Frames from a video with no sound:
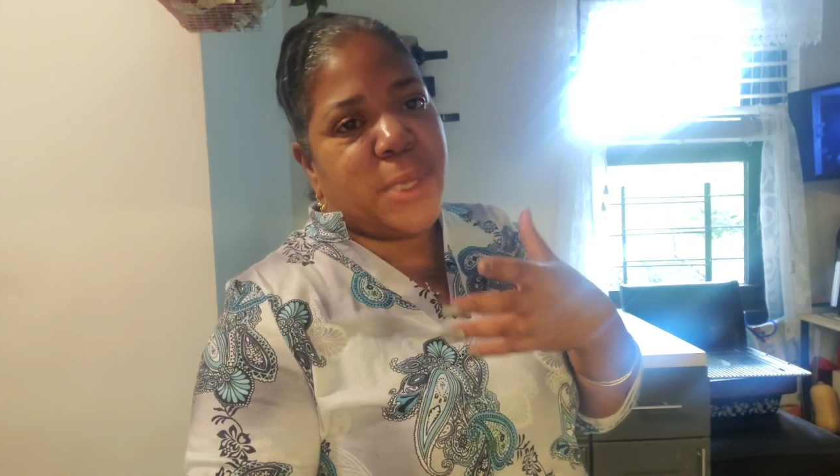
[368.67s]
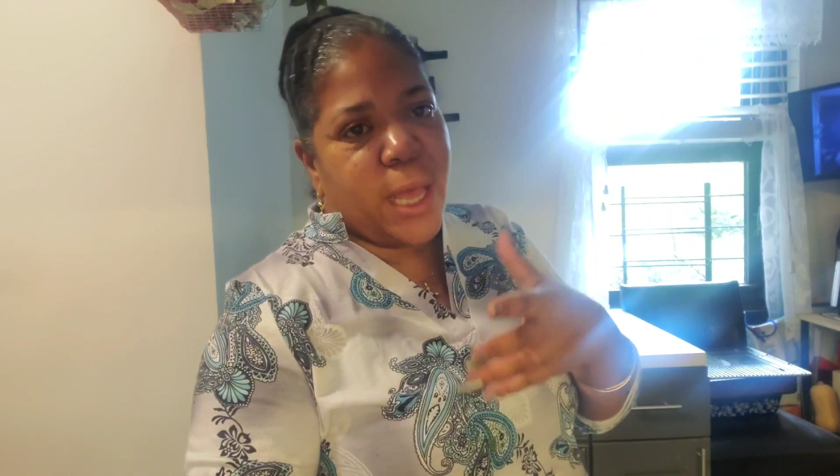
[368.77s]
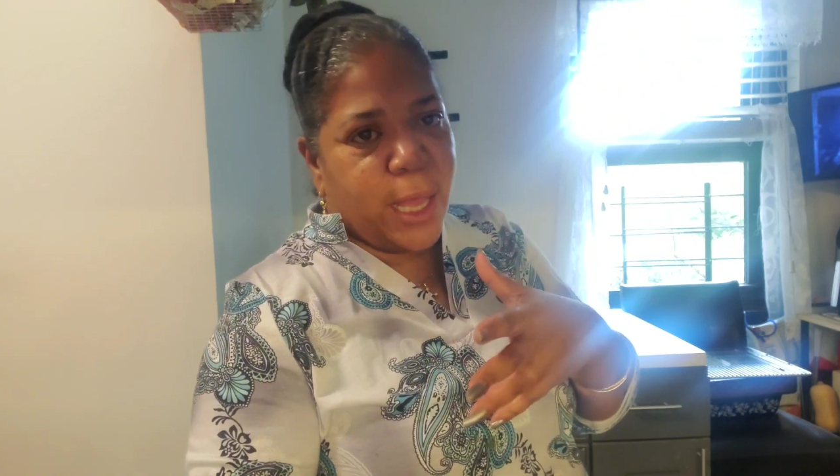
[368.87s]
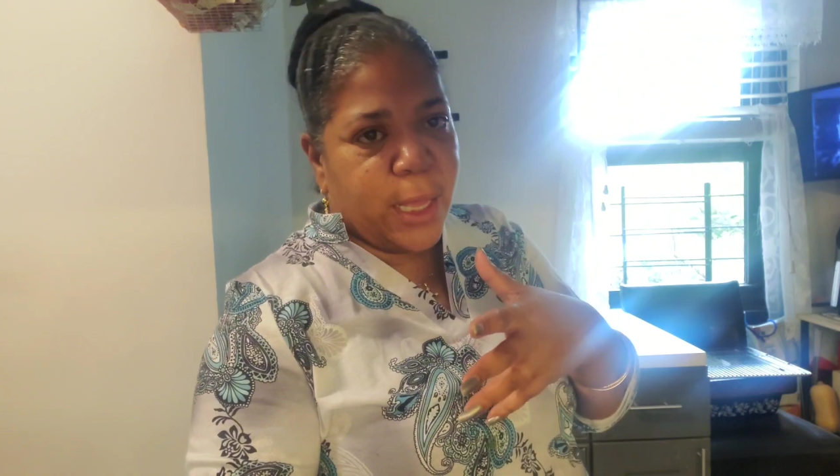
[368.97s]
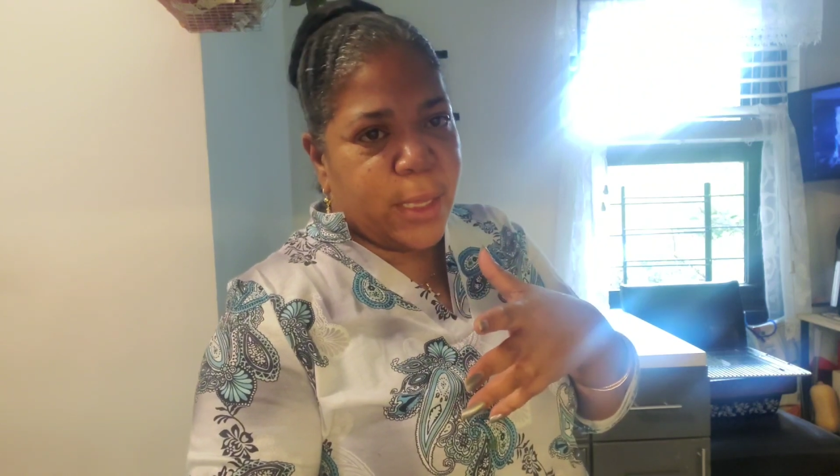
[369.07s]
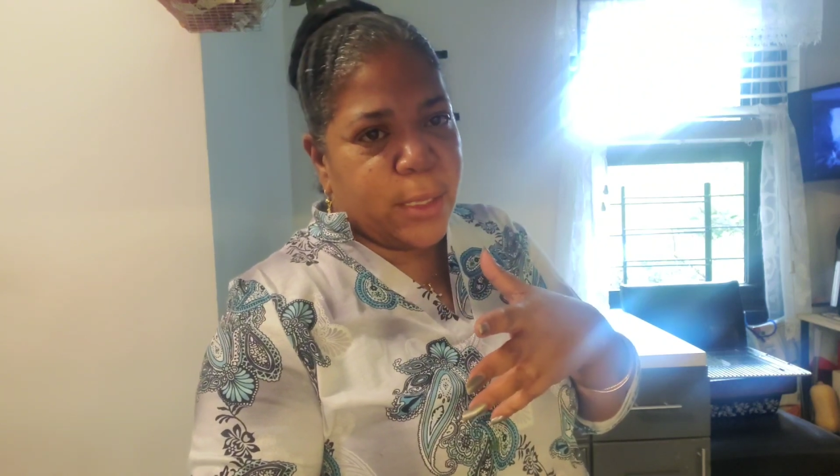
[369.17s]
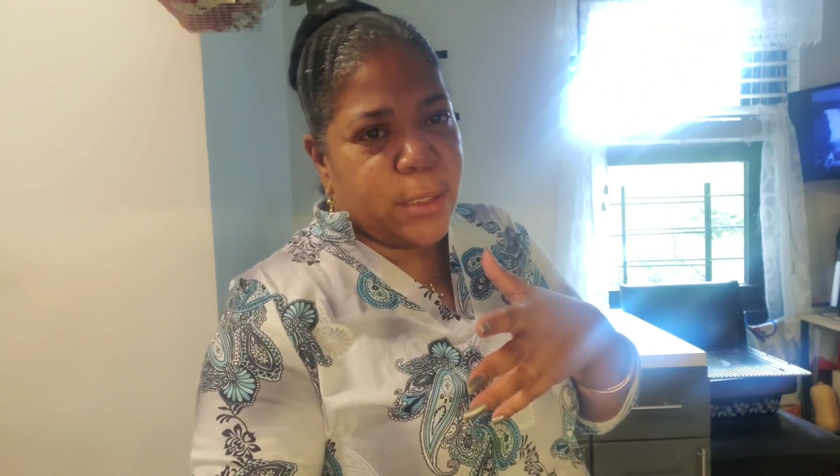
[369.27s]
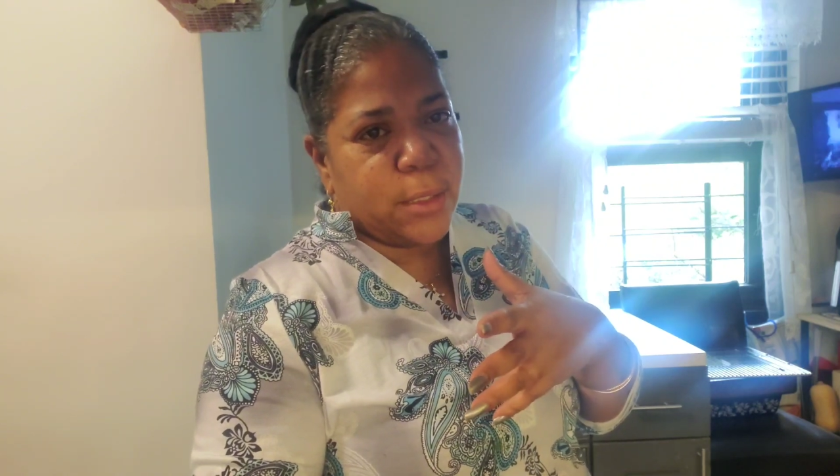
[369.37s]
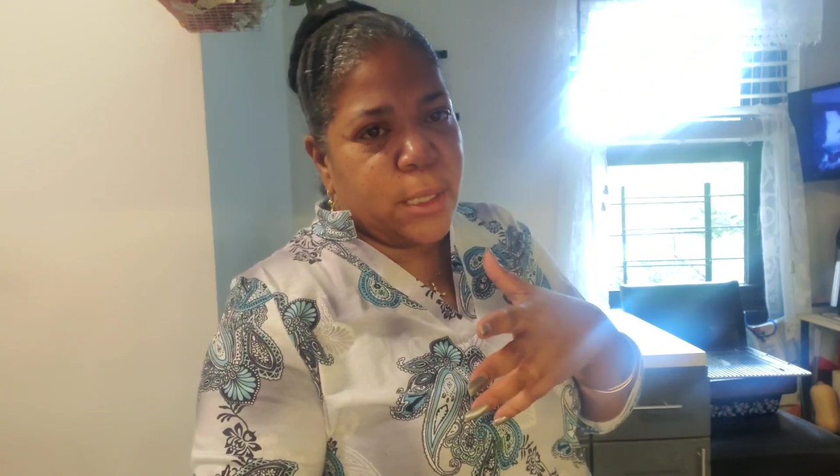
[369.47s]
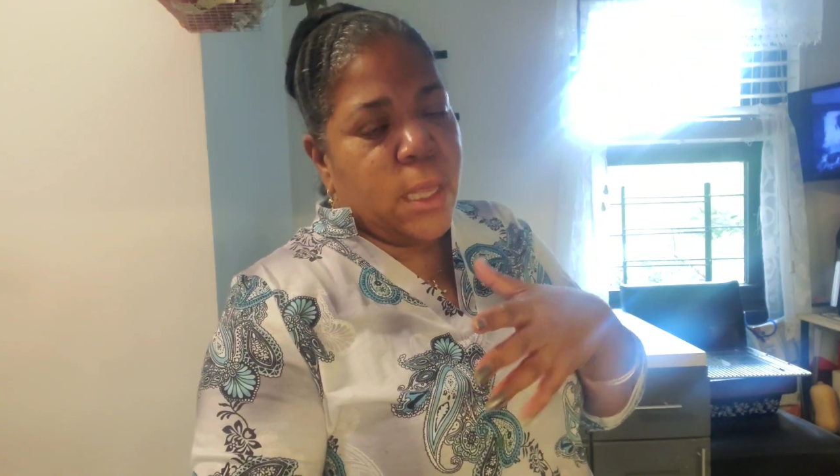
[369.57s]

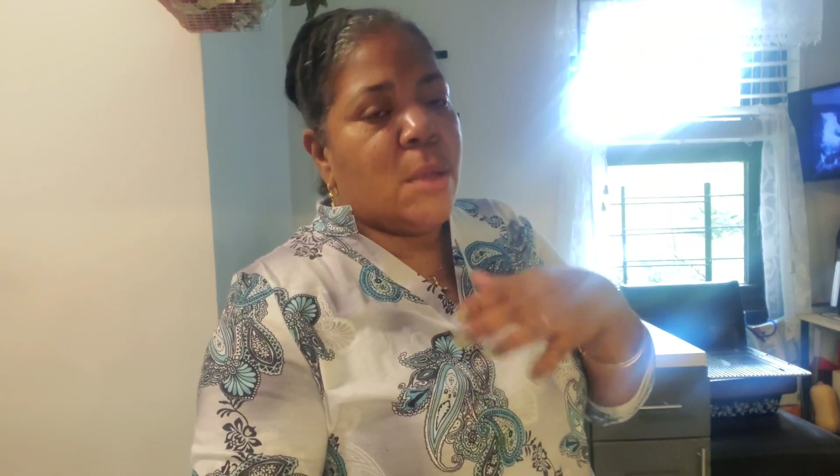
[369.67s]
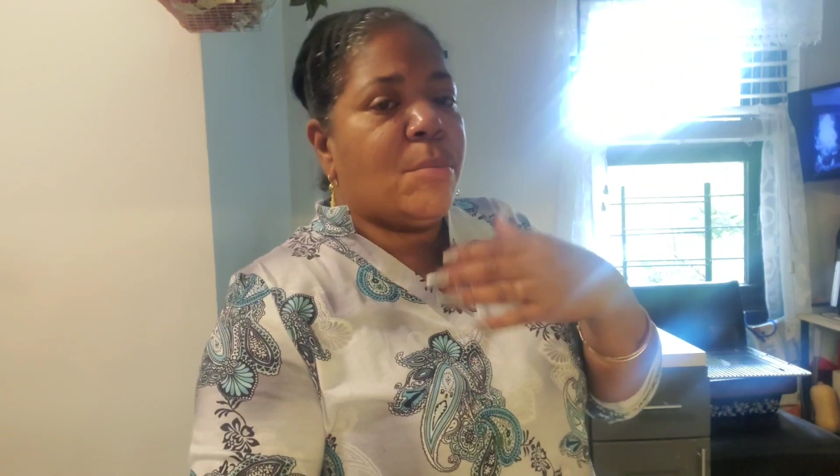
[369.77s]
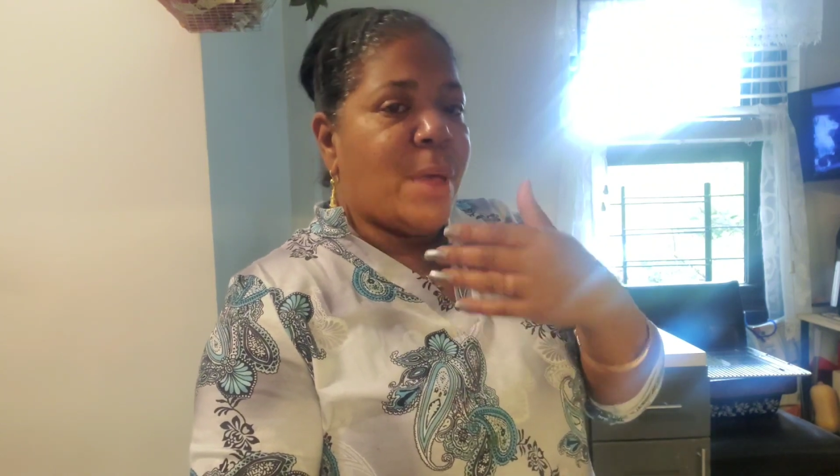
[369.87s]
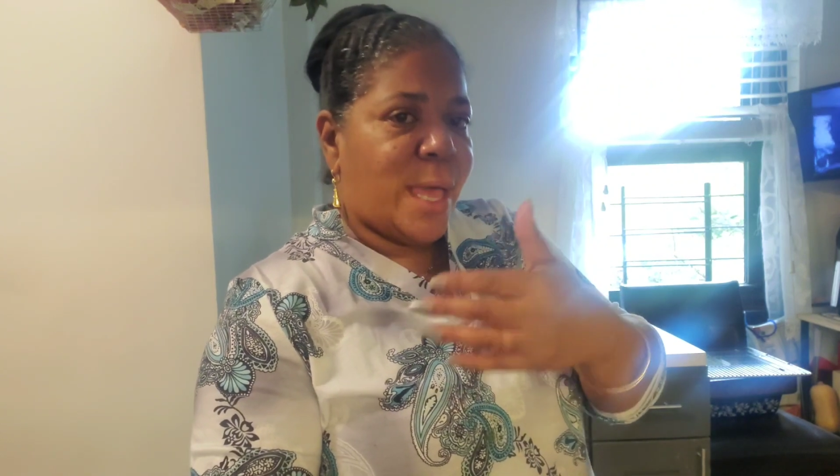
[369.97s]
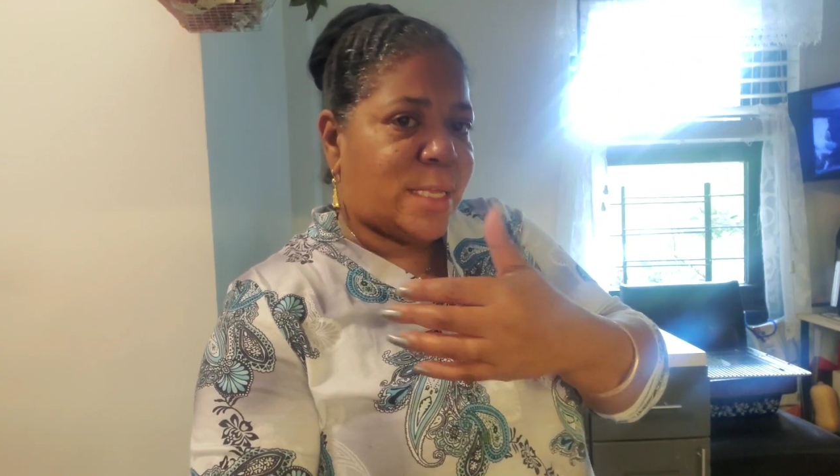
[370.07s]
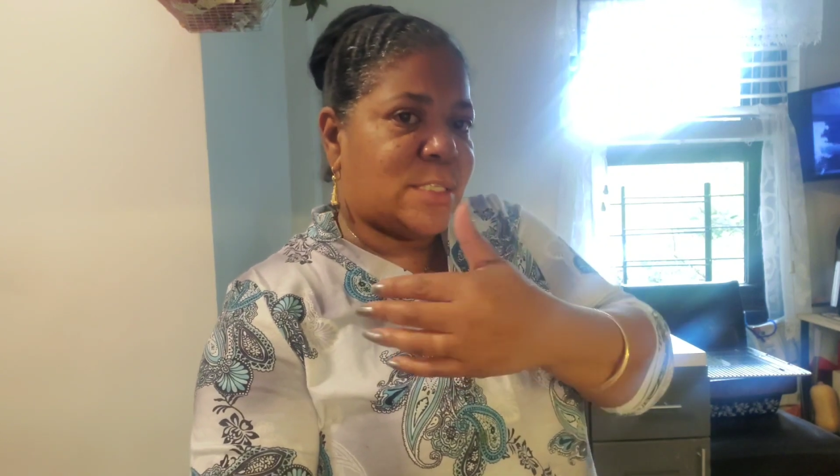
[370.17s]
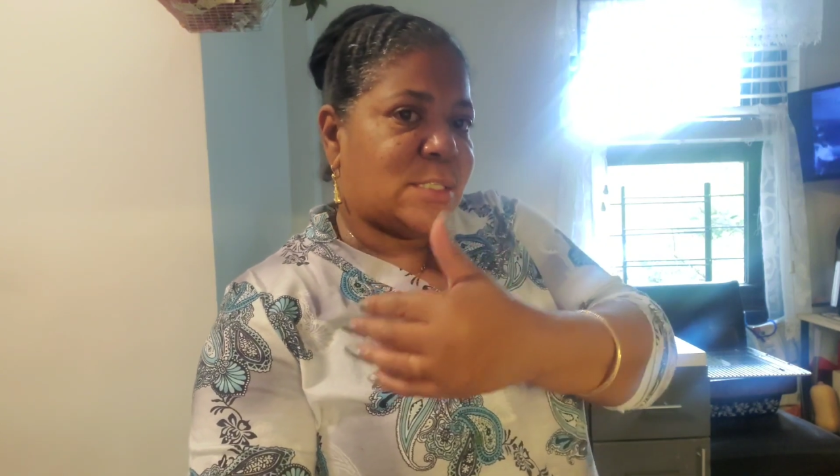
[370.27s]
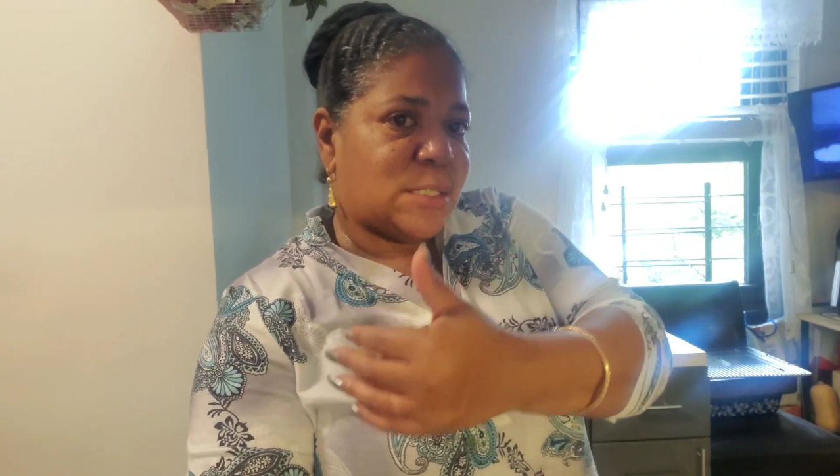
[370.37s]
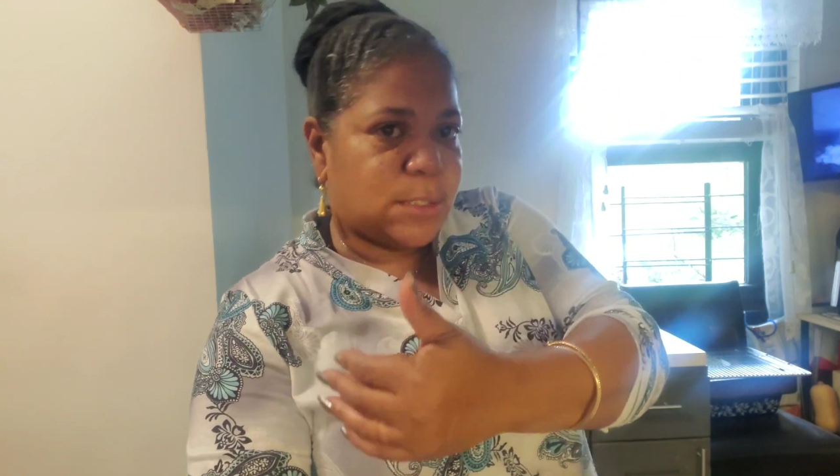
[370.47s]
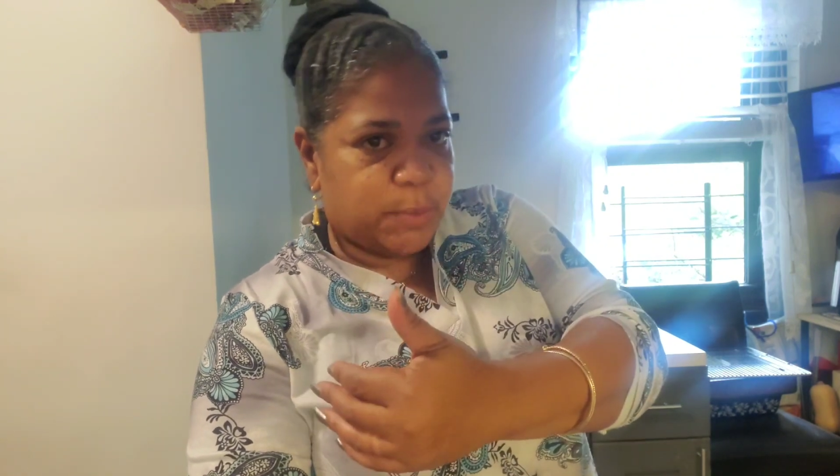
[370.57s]
behind Pakistan,